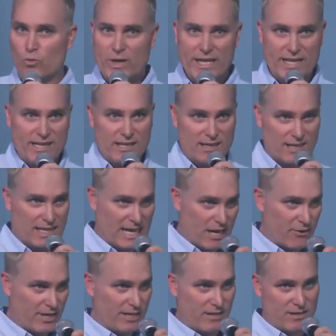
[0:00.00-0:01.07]
we
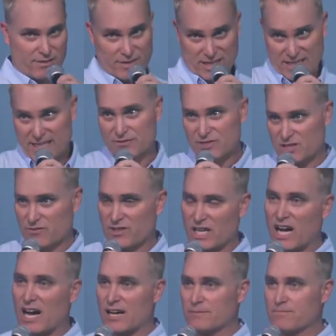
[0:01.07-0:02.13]
carry the gifts of
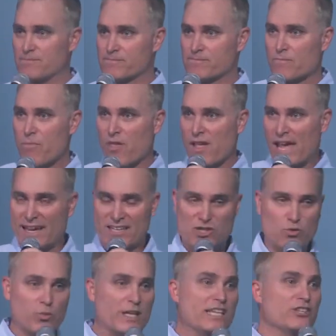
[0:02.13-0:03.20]
God. And
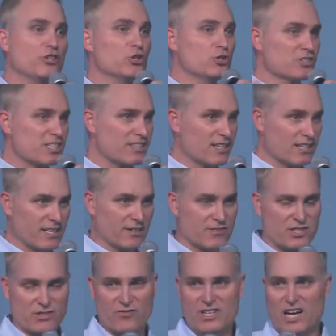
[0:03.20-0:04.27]
as we use the
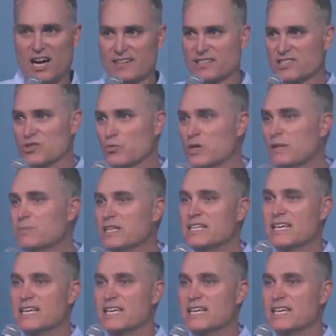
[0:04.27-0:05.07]
gifts of God, and as we